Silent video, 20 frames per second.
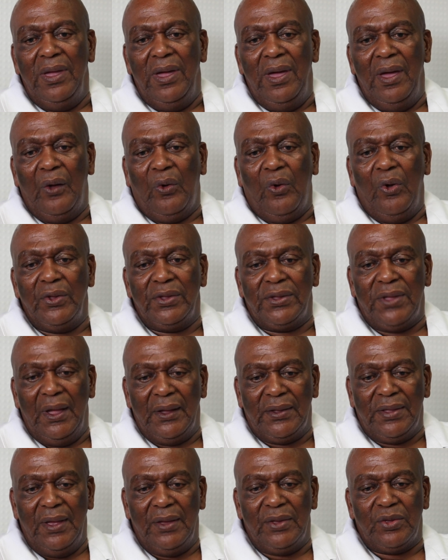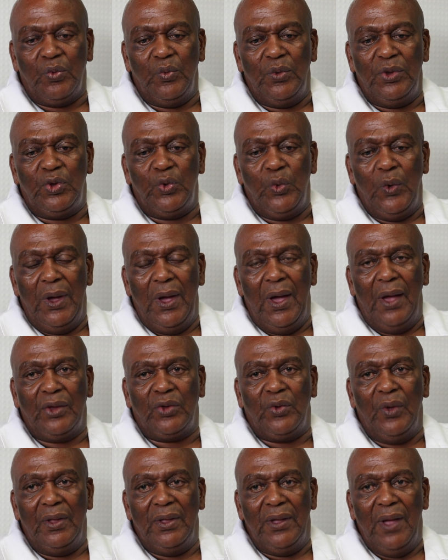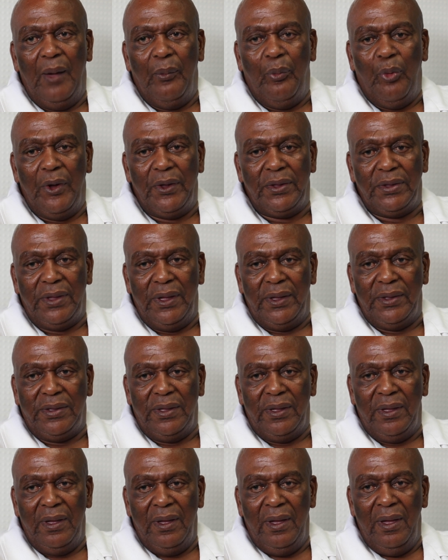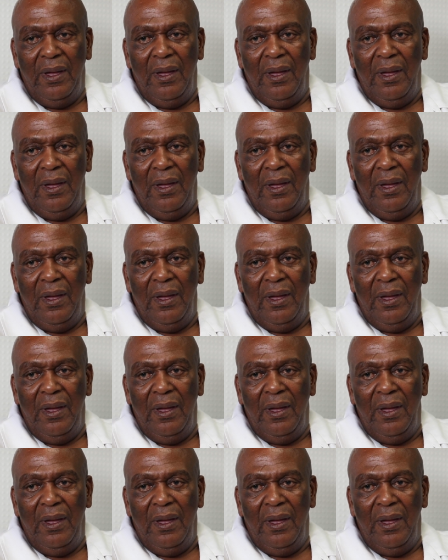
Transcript: The contractors which were actually appointed